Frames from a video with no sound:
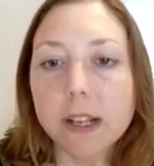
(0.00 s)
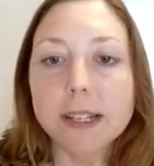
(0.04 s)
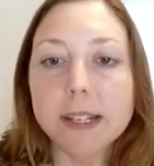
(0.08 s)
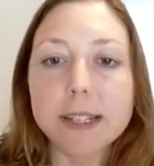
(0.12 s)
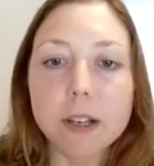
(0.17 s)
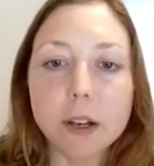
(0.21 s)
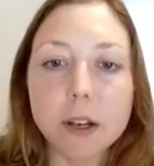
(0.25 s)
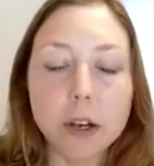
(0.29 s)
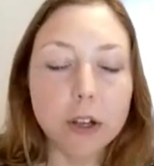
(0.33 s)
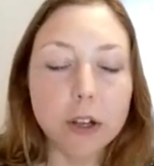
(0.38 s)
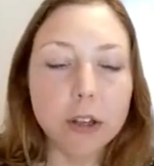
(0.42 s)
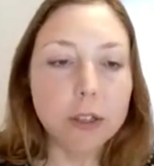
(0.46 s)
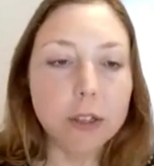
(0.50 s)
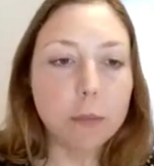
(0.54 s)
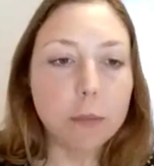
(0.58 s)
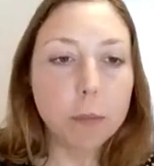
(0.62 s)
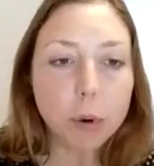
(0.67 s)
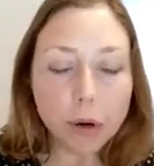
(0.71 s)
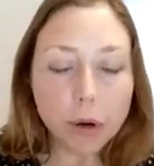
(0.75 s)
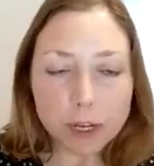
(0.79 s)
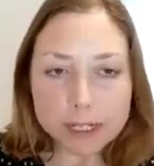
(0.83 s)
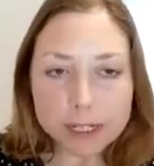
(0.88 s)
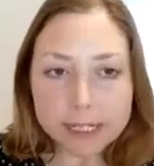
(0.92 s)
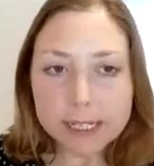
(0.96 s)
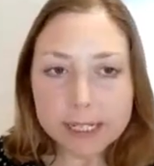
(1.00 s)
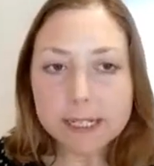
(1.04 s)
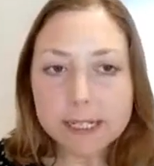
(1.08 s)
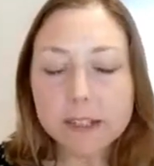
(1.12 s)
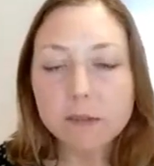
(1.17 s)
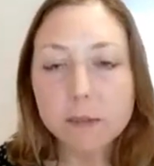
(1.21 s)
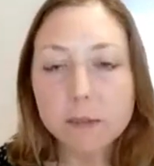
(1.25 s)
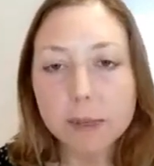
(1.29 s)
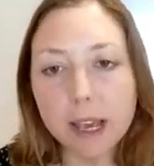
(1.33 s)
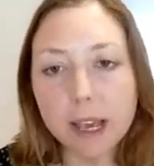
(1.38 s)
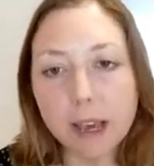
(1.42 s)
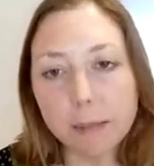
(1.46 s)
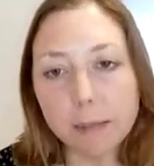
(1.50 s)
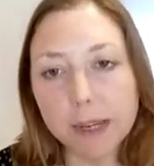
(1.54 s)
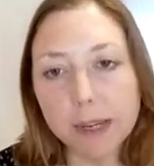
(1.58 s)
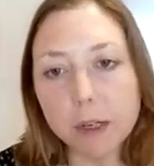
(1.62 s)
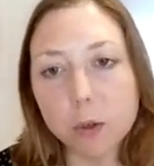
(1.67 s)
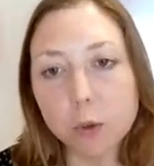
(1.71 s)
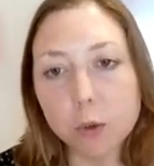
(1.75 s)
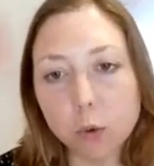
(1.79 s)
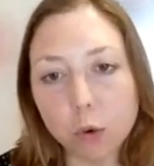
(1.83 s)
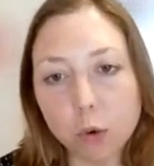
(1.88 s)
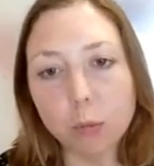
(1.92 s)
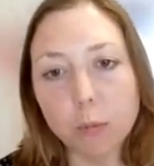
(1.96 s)
So the process of
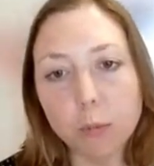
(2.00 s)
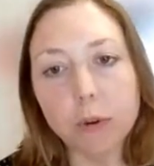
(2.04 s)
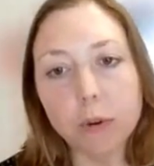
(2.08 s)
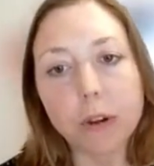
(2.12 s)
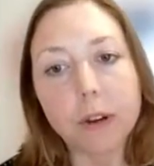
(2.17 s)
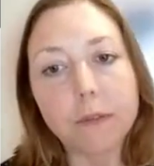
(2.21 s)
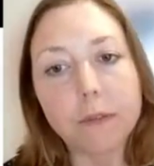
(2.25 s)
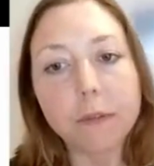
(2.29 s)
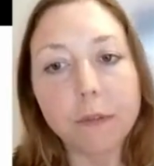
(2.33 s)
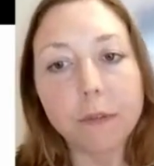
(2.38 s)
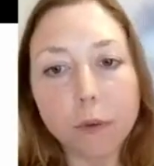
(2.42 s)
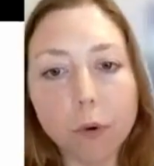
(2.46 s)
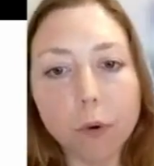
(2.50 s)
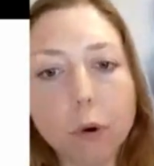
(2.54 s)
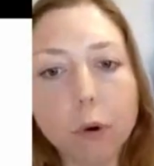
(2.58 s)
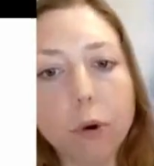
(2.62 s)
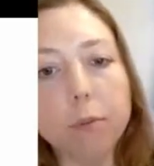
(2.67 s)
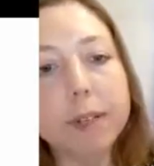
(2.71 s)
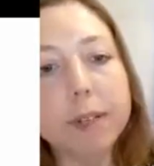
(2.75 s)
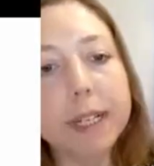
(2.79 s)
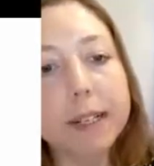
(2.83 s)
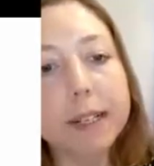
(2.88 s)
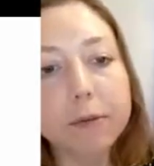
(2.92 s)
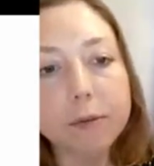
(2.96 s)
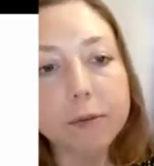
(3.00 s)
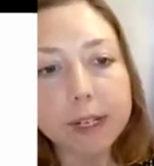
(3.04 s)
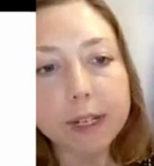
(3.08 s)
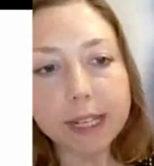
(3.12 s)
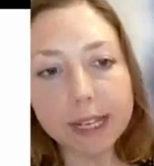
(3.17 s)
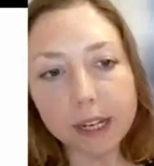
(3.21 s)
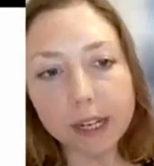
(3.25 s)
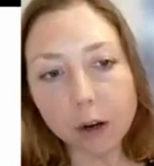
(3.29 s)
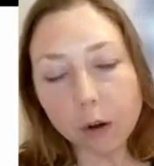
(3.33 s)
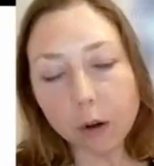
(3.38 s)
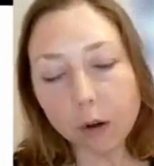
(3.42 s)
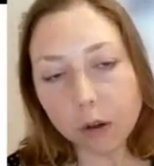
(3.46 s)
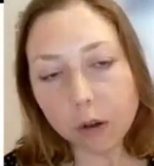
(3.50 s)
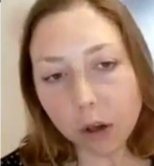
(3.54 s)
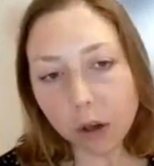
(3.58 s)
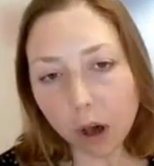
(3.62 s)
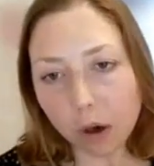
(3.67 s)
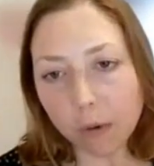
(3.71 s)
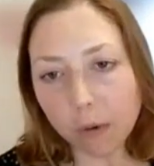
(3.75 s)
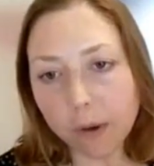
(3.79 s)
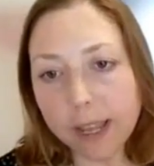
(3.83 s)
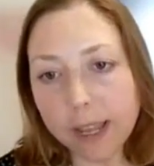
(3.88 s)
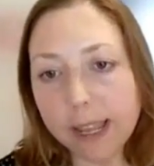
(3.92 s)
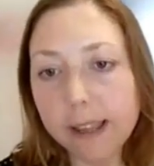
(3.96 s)
becoming trauma-informed is really an
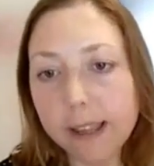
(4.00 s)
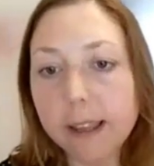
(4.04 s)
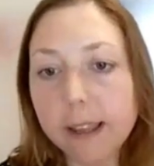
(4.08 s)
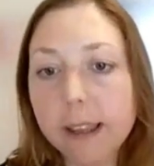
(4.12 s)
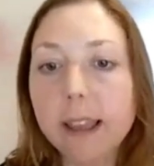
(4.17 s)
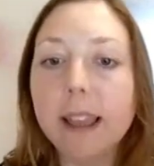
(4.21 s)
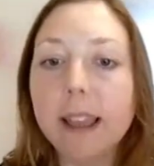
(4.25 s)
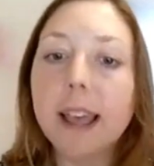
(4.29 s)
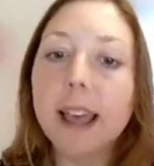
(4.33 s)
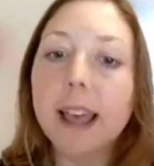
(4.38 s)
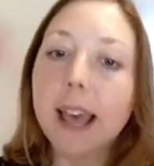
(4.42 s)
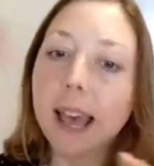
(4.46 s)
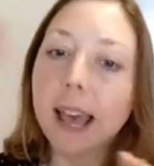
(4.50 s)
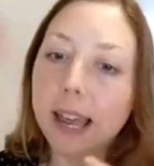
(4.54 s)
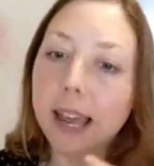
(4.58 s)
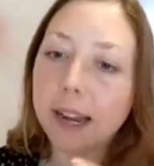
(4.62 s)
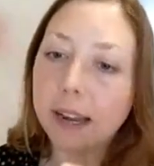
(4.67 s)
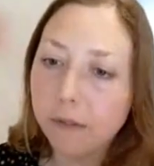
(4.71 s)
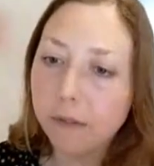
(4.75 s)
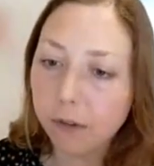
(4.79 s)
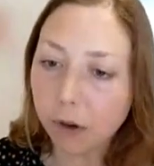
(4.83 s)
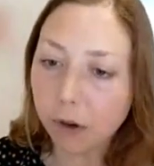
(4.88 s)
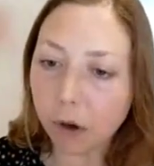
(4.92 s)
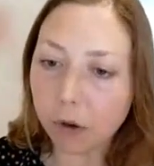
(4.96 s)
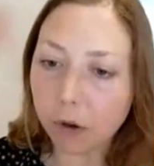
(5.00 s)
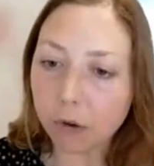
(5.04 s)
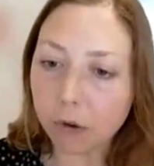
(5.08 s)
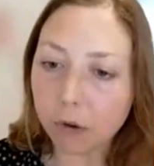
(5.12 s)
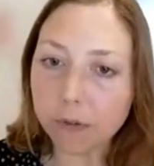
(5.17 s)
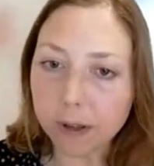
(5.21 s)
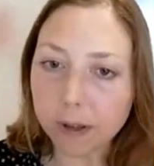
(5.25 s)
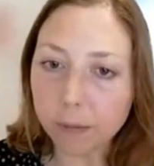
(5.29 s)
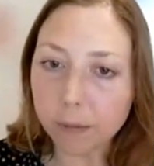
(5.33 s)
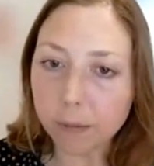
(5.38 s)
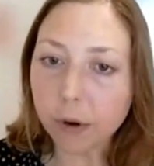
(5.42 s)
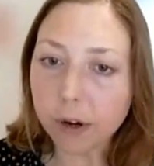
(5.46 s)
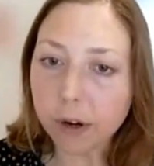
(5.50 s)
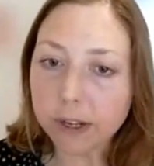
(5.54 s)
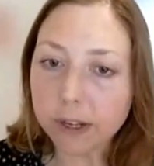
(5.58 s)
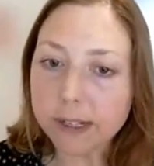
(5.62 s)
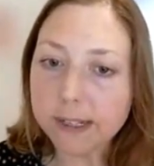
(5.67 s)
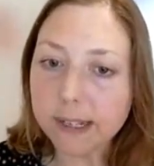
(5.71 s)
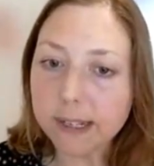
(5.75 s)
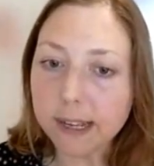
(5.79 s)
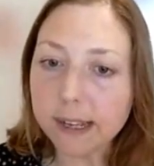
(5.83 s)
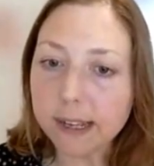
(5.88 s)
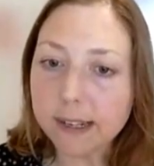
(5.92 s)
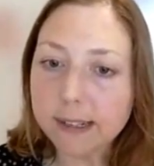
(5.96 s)
ongoing and evolving
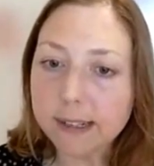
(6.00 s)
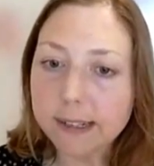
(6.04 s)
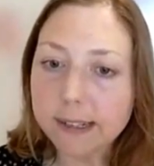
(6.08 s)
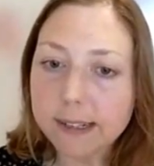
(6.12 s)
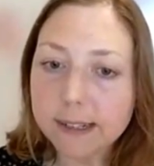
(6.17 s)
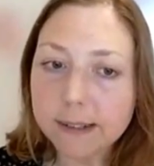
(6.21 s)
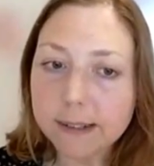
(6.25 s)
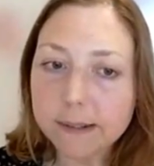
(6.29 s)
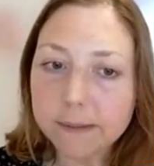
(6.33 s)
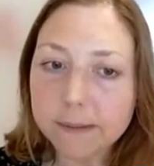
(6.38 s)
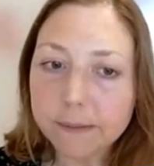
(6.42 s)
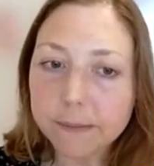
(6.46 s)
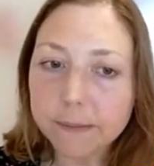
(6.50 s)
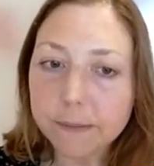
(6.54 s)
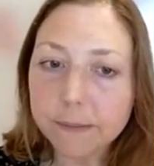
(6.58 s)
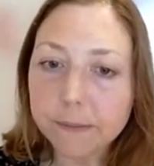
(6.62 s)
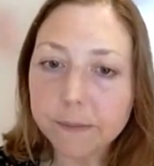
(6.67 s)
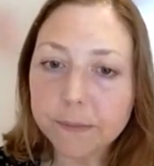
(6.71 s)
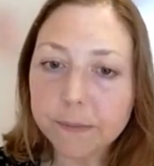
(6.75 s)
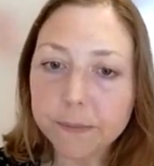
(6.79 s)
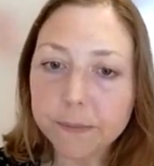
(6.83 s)
process.